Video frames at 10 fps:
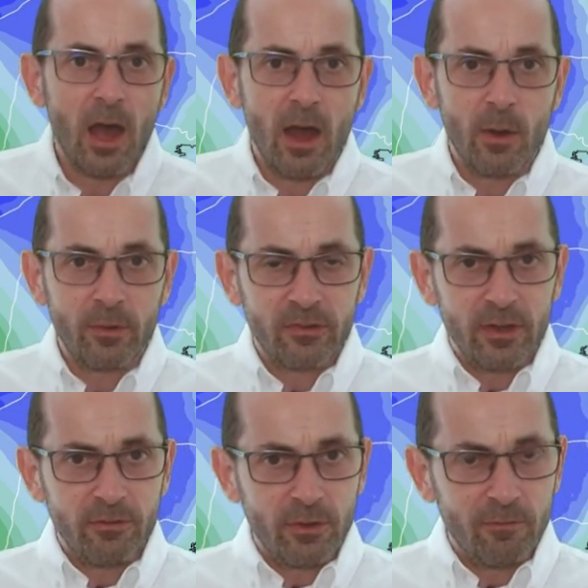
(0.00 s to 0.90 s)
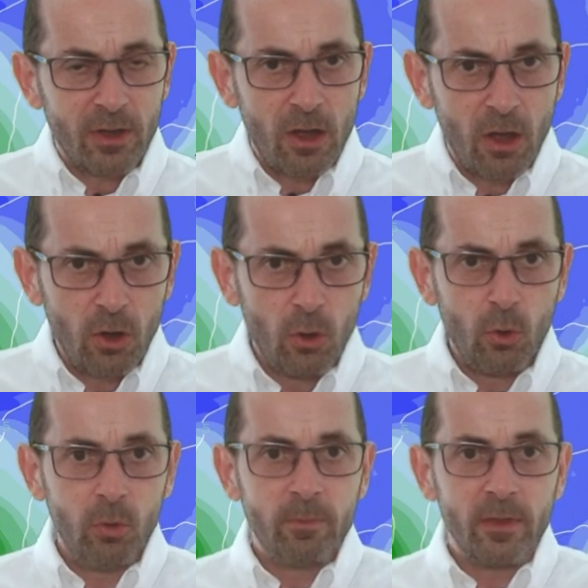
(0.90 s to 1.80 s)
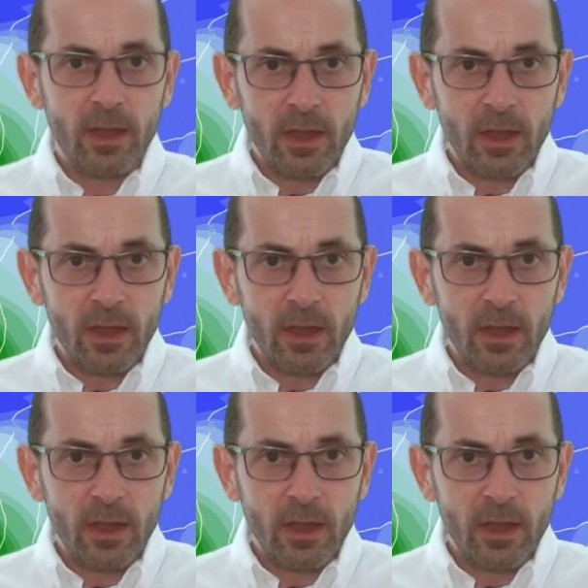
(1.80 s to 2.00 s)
I would say that on the whole,